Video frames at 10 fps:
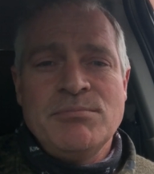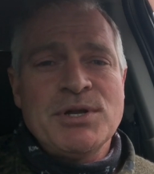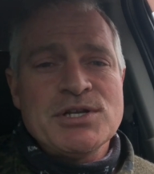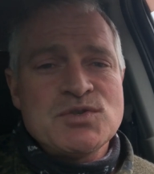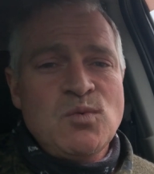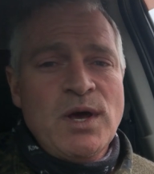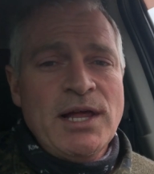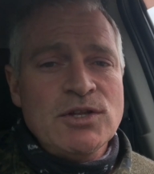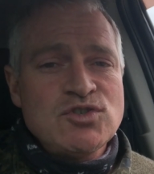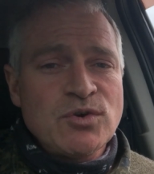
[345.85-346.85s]
But as
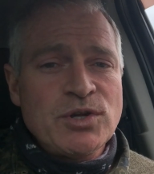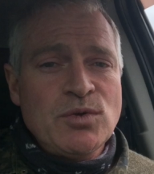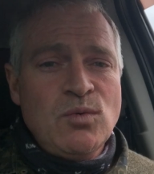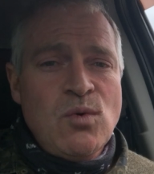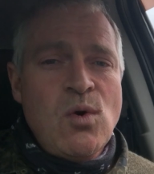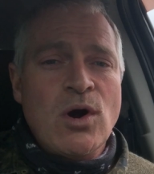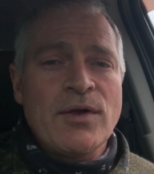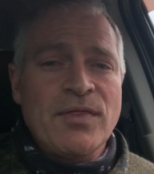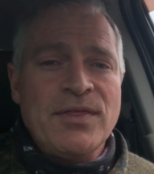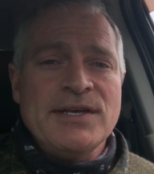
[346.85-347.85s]
well, during the
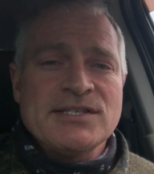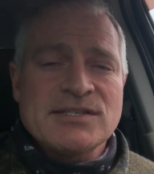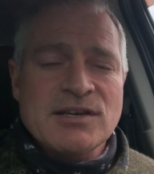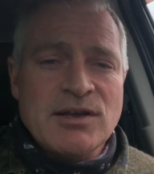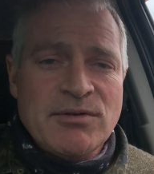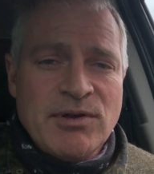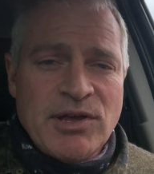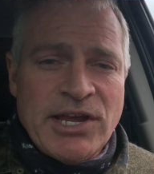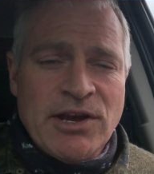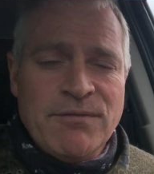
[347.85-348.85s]
war, this
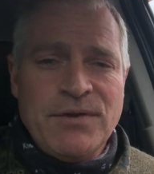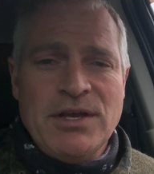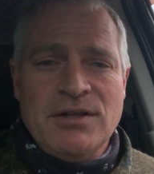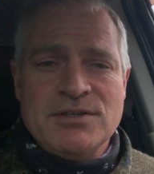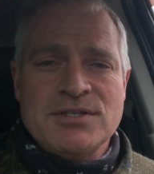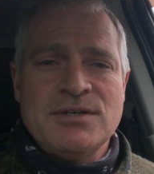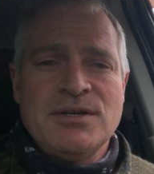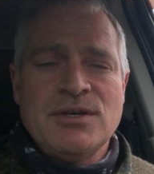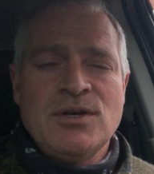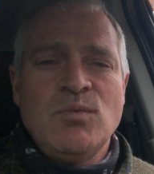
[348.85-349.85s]
airfield
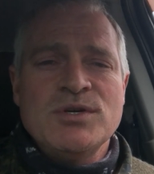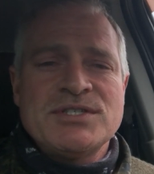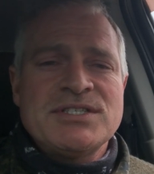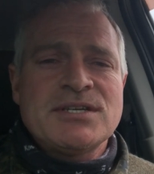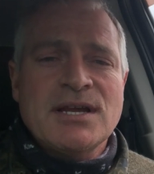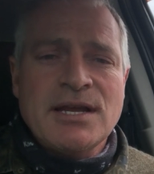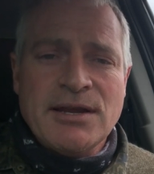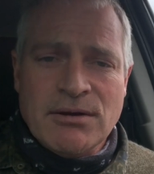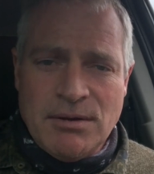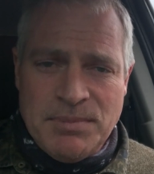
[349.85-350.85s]
was
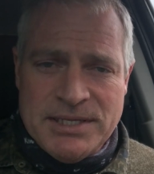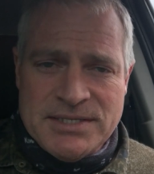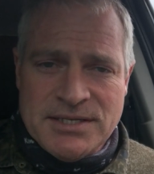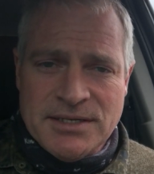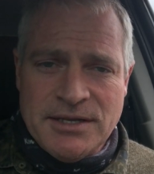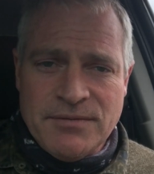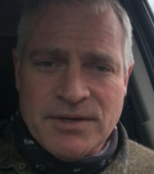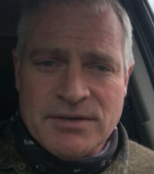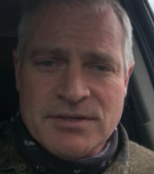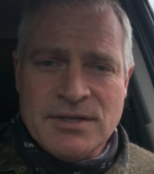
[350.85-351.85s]
terribly
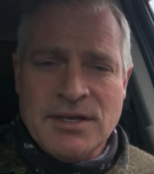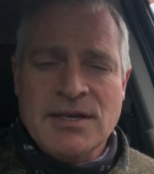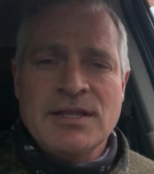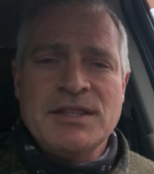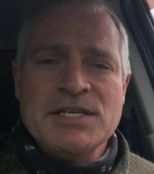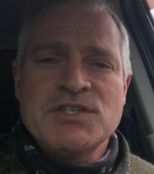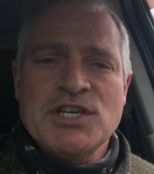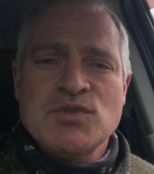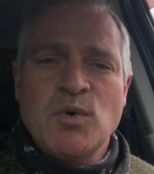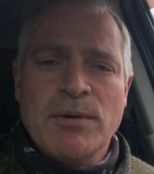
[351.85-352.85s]
significant. This
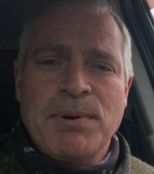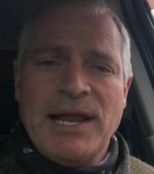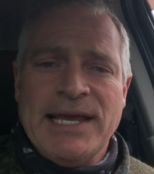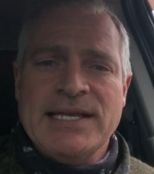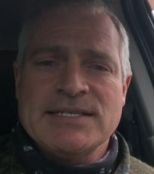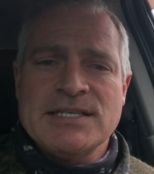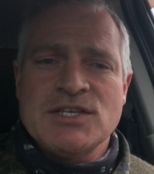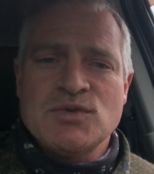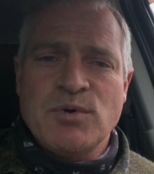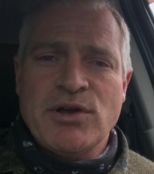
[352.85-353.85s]
is where planes, this
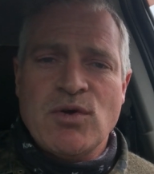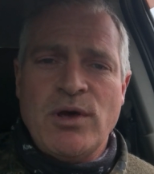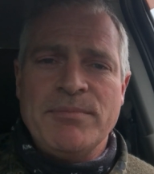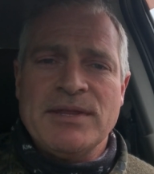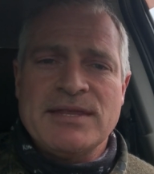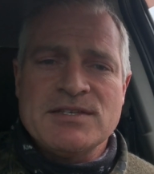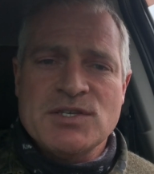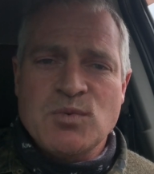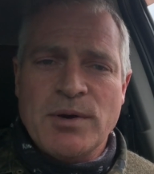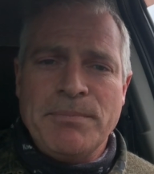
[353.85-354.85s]
is where equipment, this
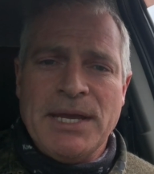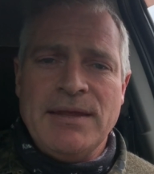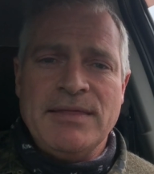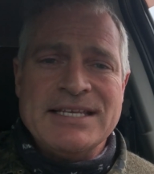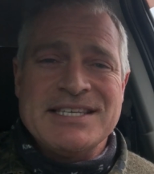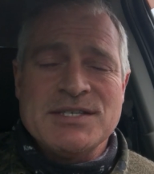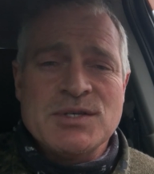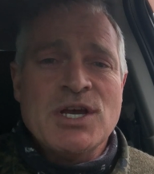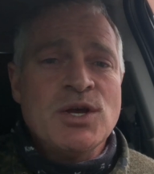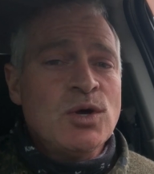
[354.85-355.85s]
is where men, this is
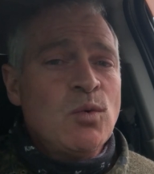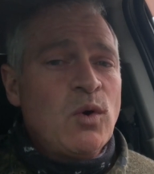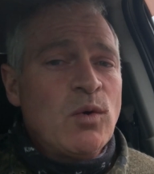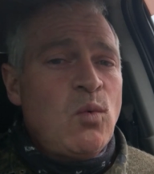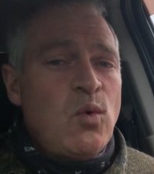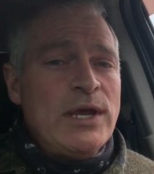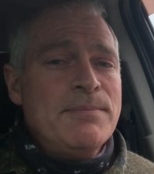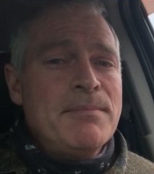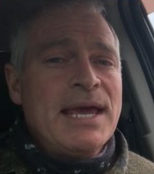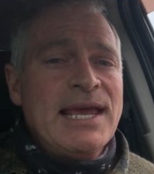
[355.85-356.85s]
where we
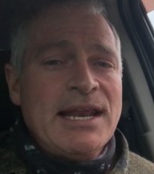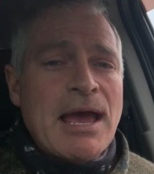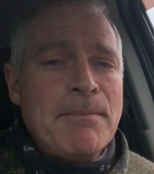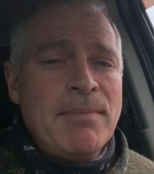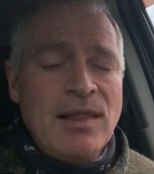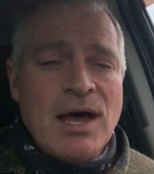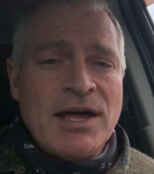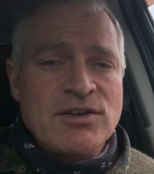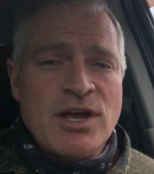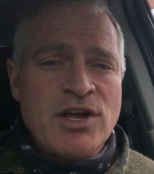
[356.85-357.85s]
made
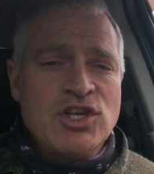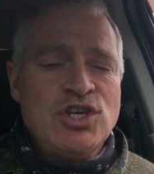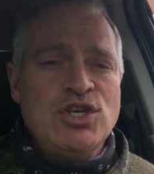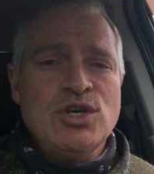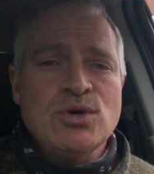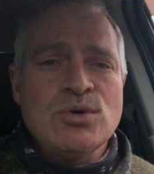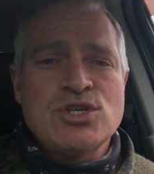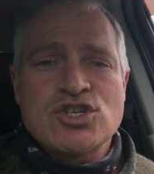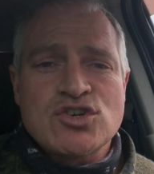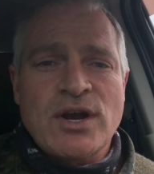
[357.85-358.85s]
a
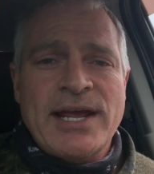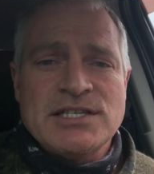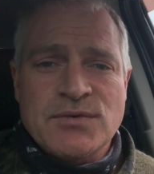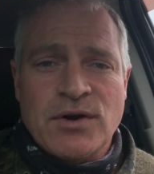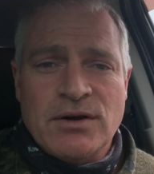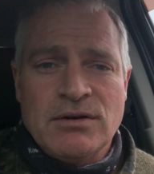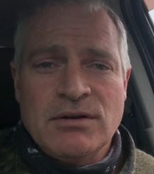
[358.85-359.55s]
huge transfer